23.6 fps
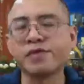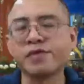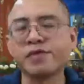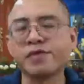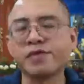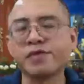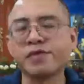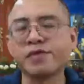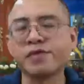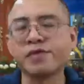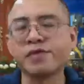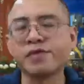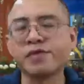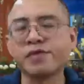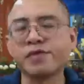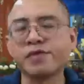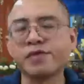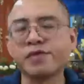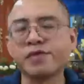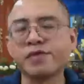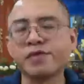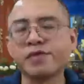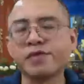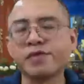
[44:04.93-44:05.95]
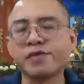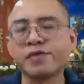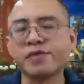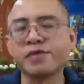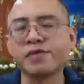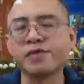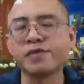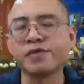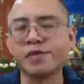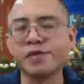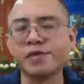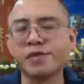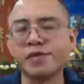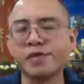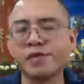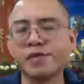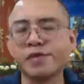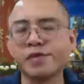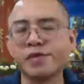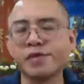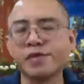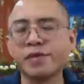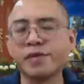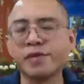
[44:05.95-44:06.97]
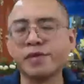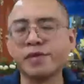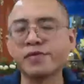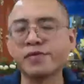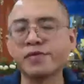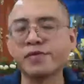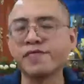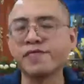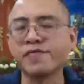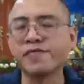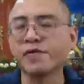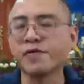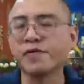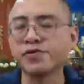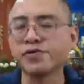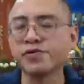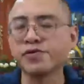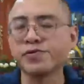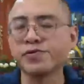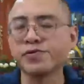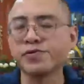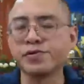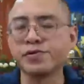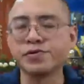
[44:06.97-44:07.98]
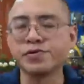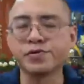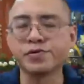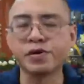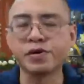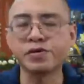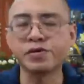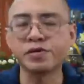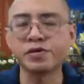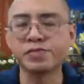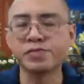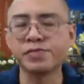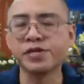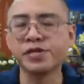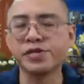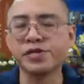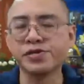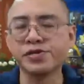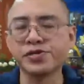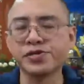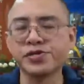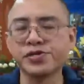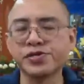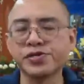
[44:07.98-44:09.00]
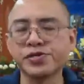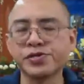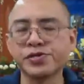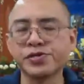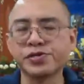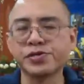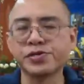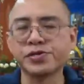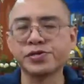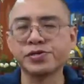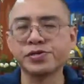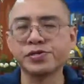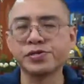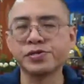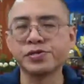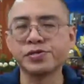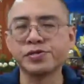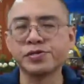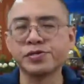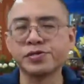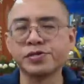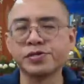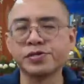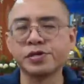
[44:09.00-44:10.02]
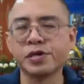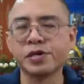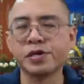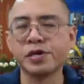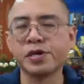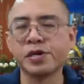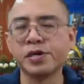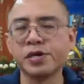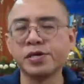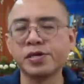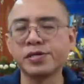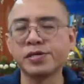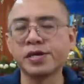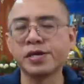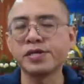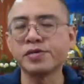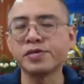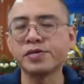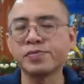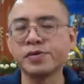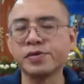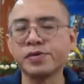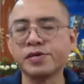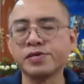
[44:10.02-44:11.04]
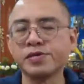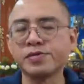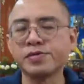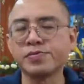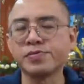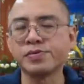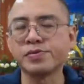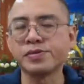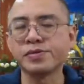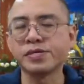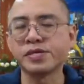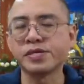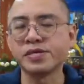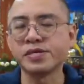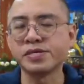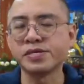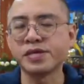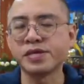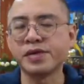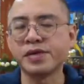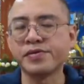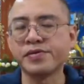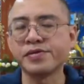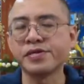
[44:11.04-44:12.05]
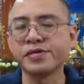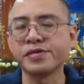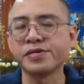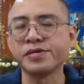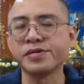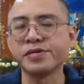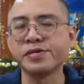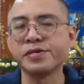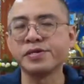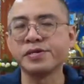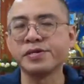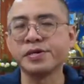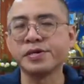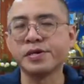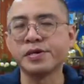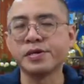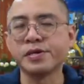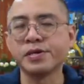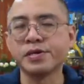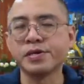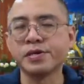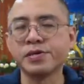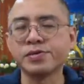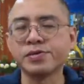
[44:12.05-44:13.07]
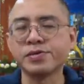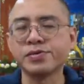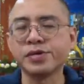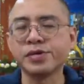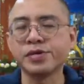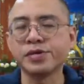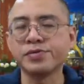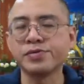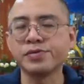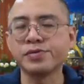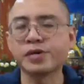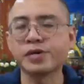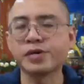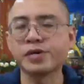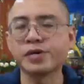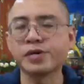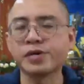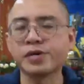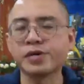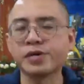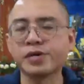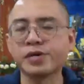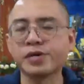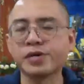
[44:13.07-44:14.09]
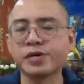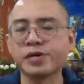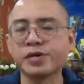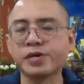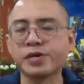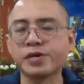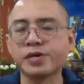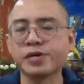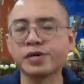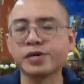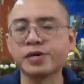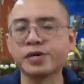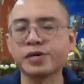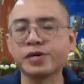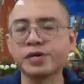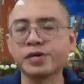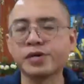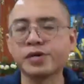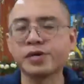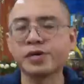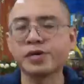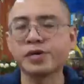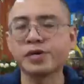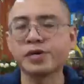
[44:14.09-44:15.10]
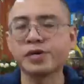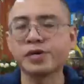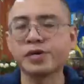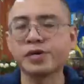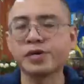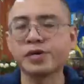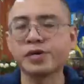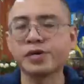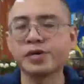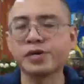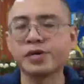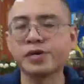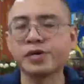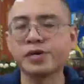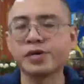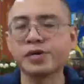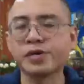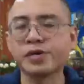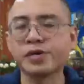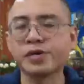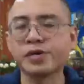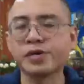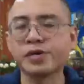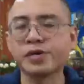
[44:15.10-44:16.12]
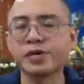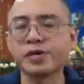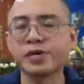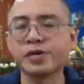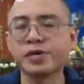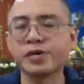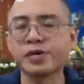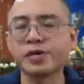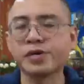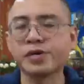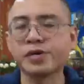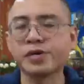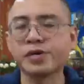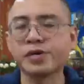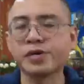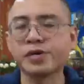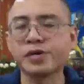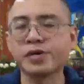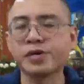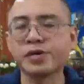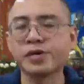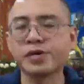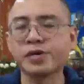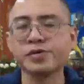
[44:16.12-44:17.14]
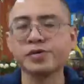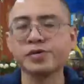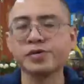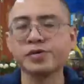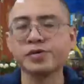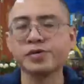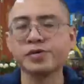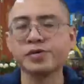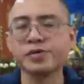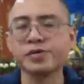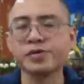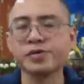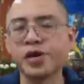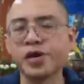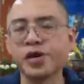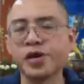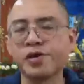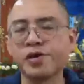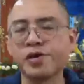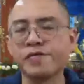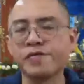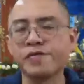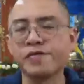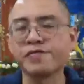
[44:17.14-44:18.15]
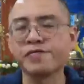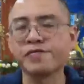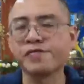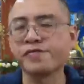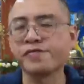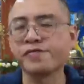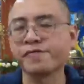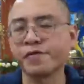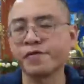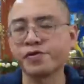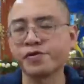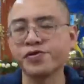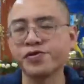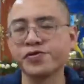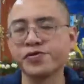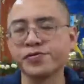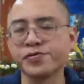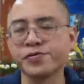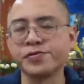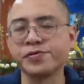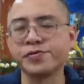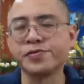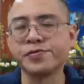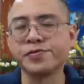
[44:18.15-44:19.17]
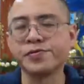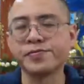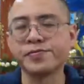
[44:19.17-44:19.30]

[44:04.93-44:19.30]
happiness continue. May my good fortune not diminish. Say the words with sincerity so that you can rejoice in your own share of happiness, your own share of good fortune.